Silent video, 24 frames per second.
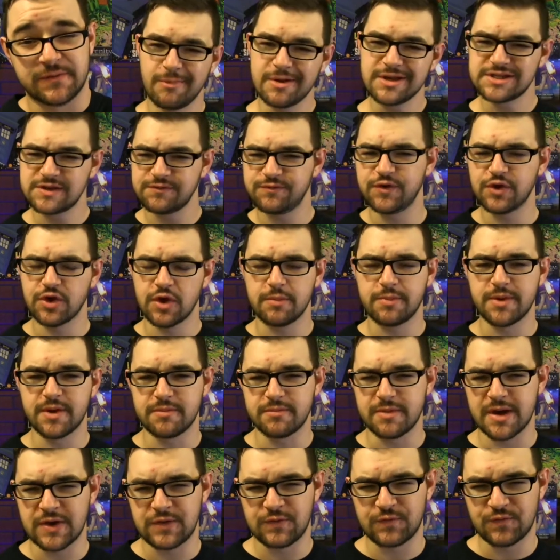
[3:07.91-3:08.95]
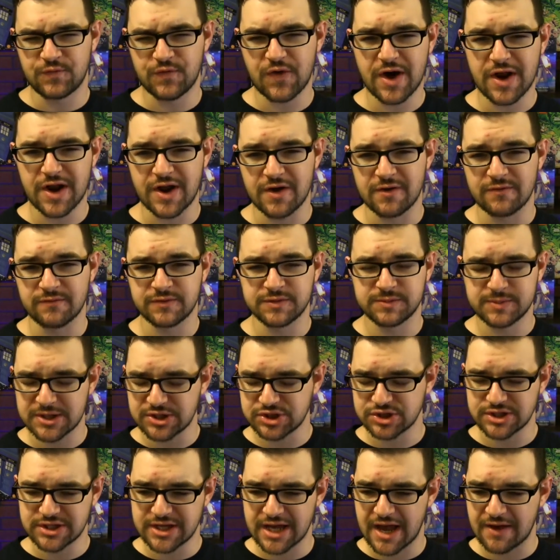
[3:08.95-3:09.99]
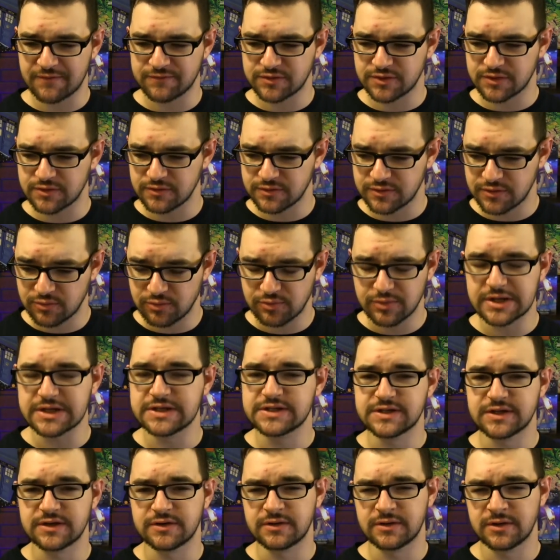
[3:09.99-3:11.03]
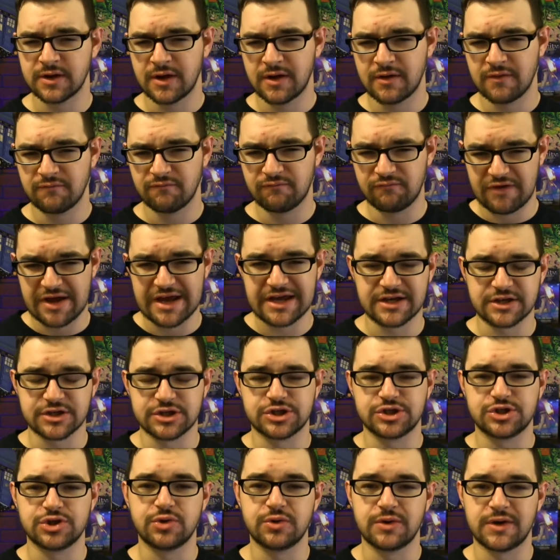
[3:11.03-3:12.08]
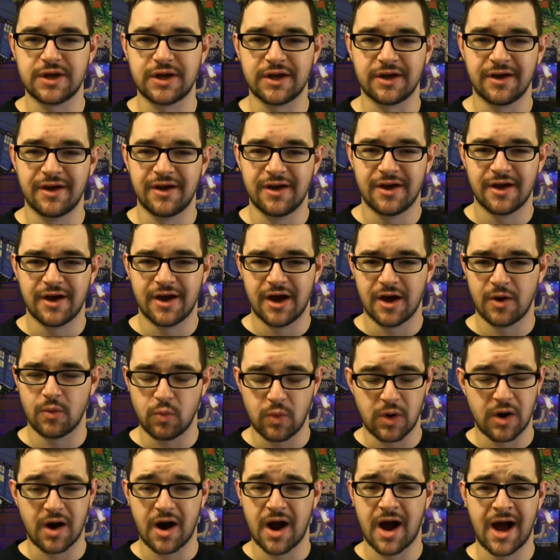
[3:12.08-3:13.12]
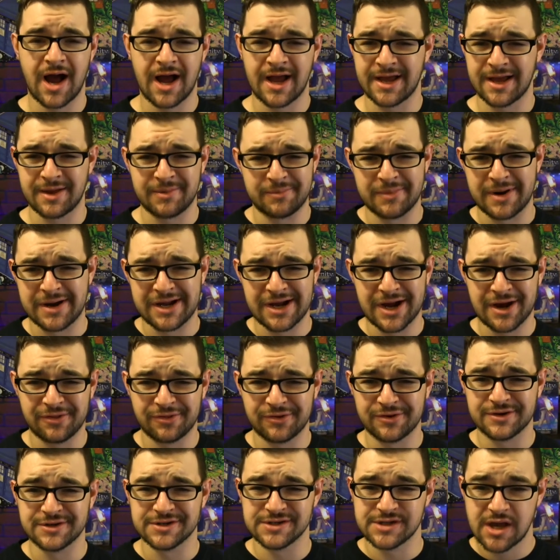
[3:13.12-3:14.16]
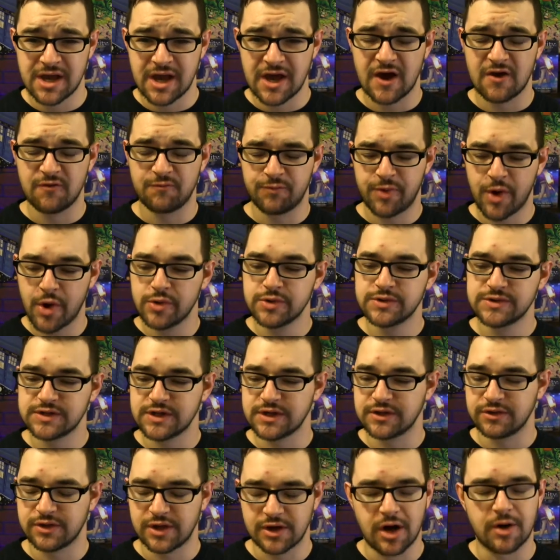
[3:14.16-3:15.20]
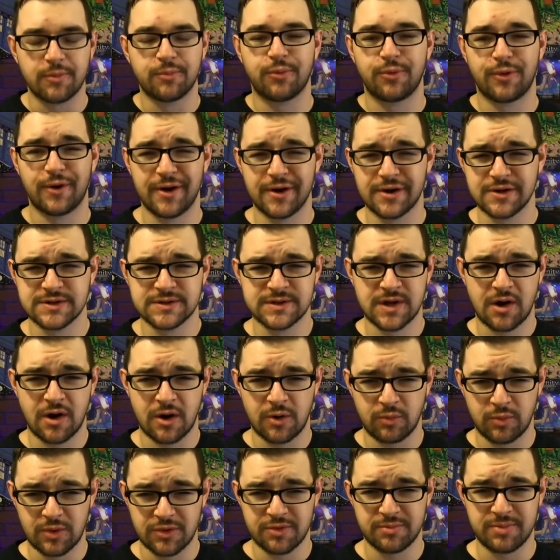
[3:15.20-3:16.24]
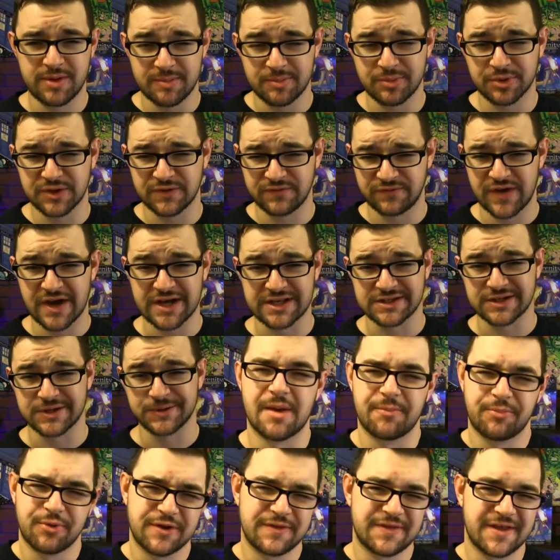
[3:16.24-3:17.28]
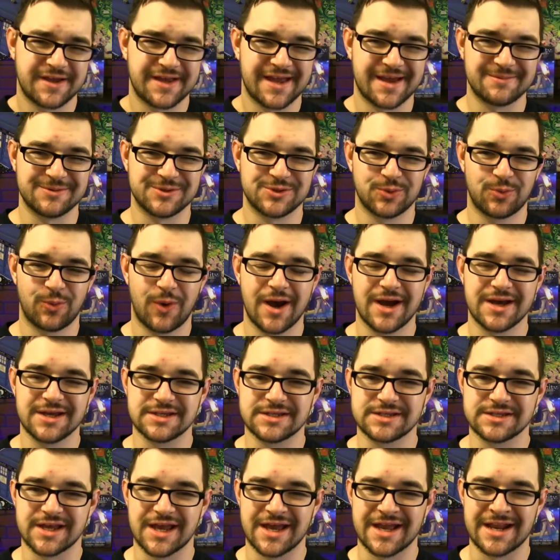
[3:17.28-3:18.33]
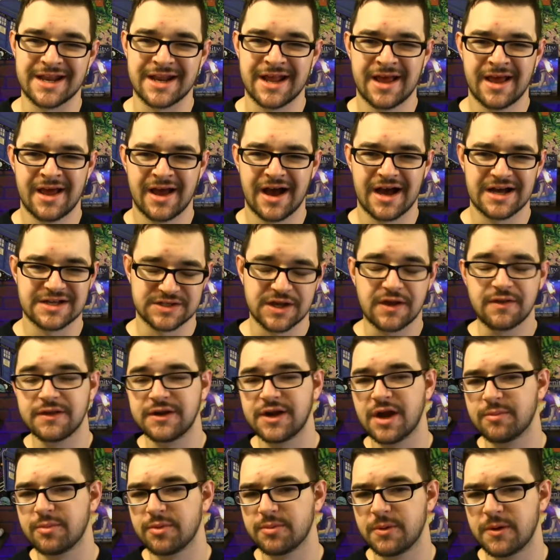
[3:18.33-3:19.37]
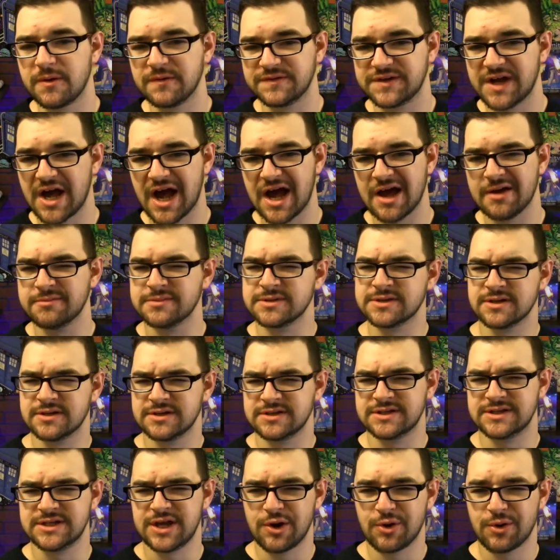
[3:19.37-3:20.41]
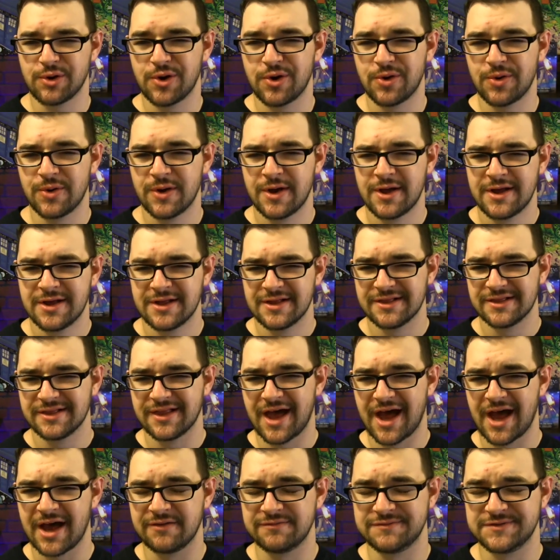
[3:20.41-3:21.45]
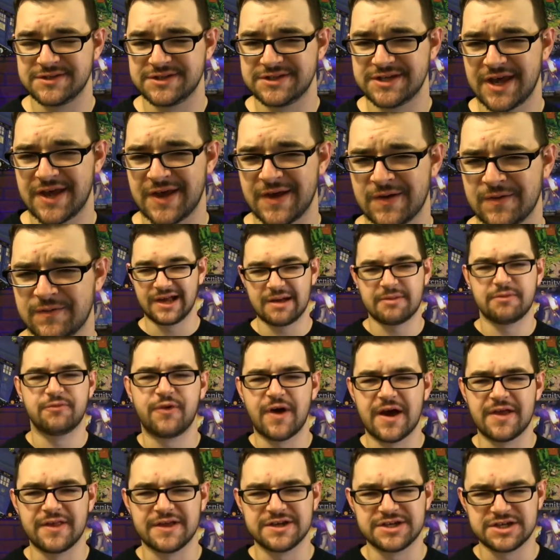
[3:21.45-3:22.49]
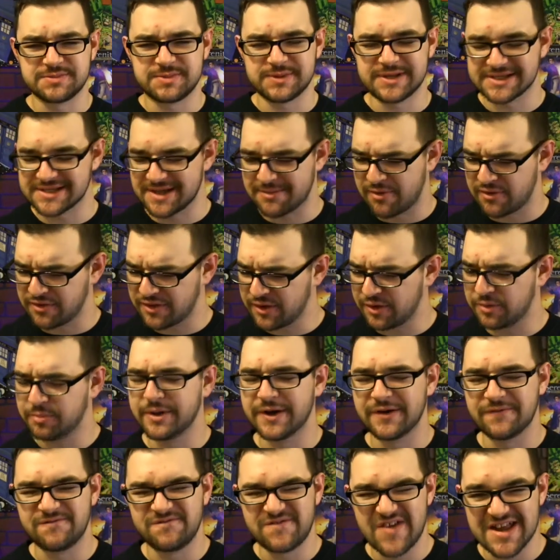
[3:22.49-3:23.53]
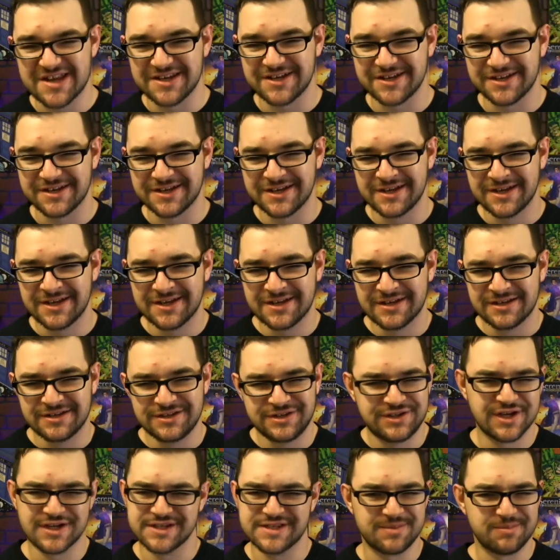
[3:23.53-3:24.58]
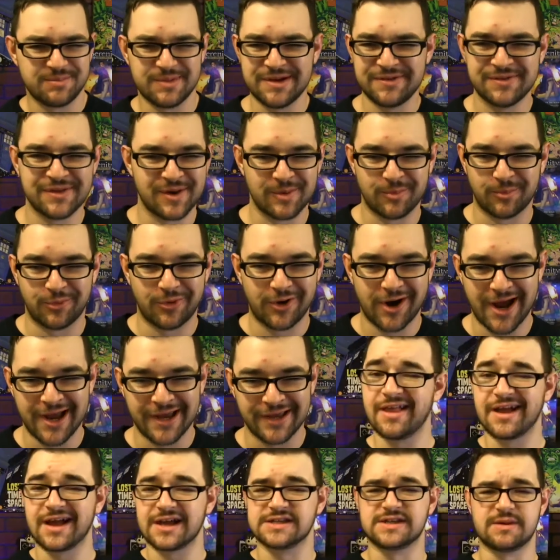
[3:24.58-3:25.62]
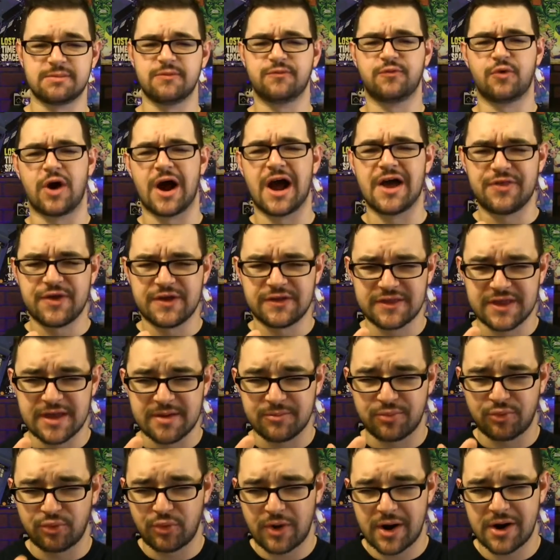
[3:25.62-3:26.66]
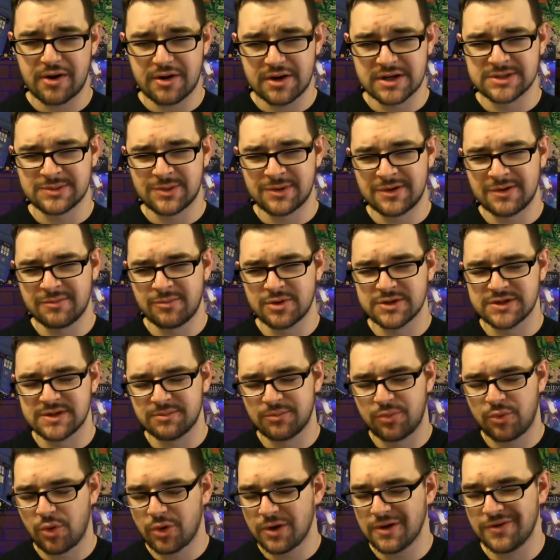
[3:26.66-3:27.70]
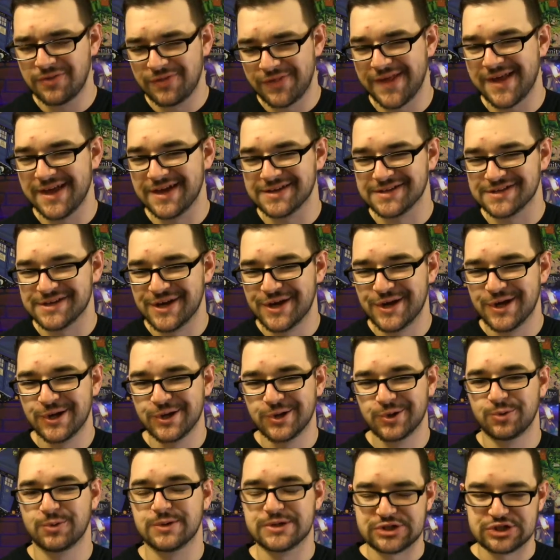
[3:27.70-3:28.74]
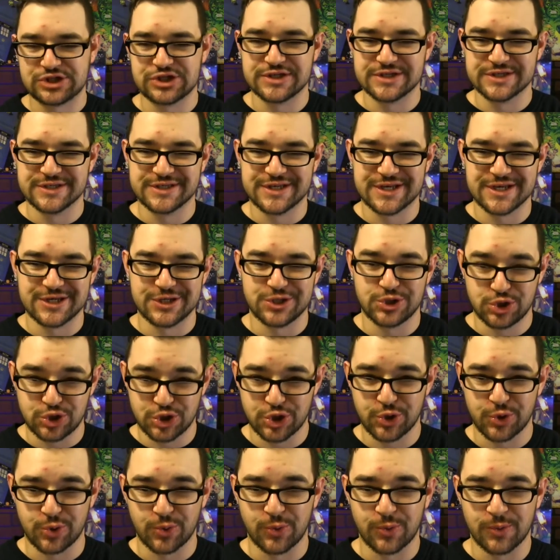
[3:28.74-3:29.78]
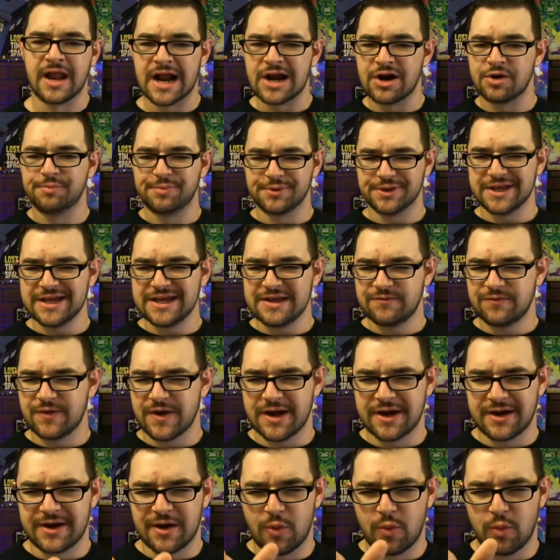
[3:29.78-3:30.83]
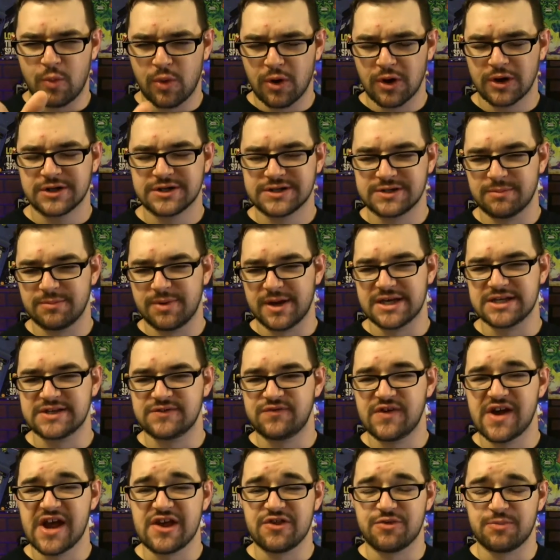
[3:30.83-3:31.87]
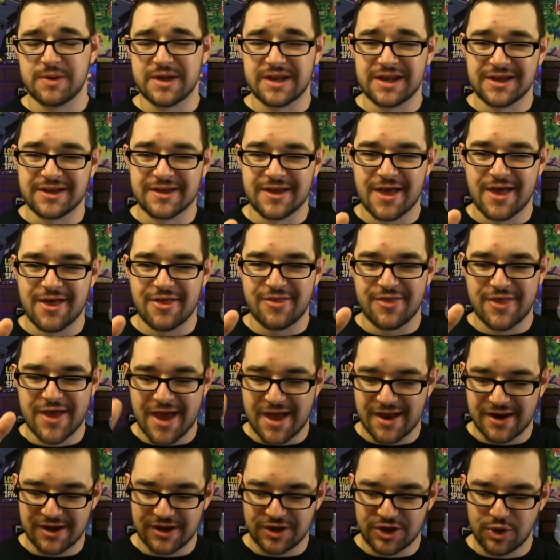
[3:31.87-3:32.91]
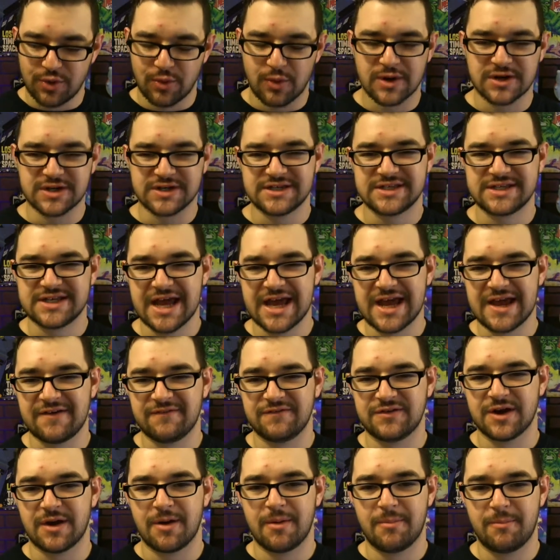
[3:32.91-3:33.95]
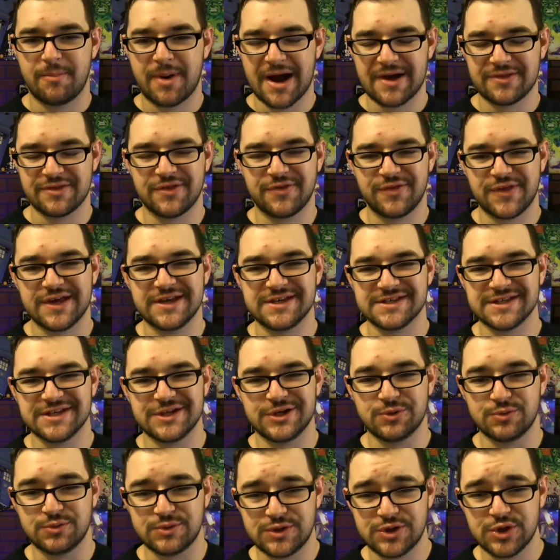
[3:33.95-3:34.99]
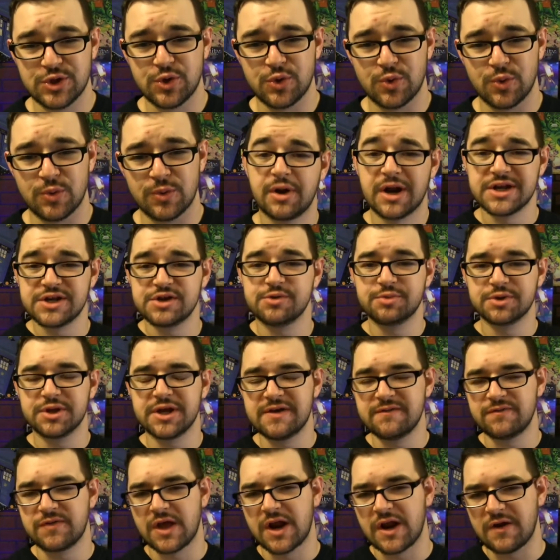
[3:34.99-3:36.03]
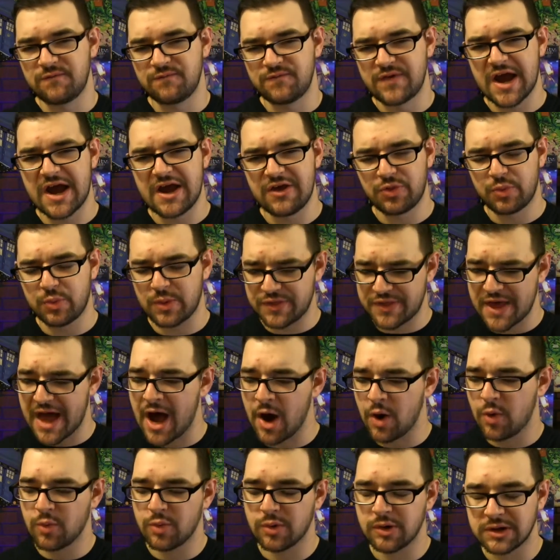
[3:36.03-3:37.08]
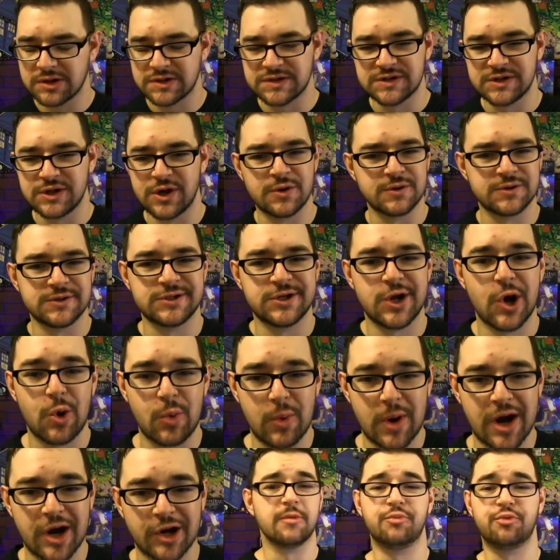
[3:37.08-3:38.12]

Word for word: It makes you feel a bit made fun of, especially after the recent Vegas shooting uh, where I and many others have posted that our prayers are with the people affected. I played that game twice and I saw the number both times zero lives saved. I can not find that just because I'm a little bit offended doesn't mean that I'm right. Like I said before, I think that prayer is one of the most important things Christians can do. And I don't believe in a works based faith, meaning that you are saved by the things that you do. But I do believe that a faith without works goes nowhere.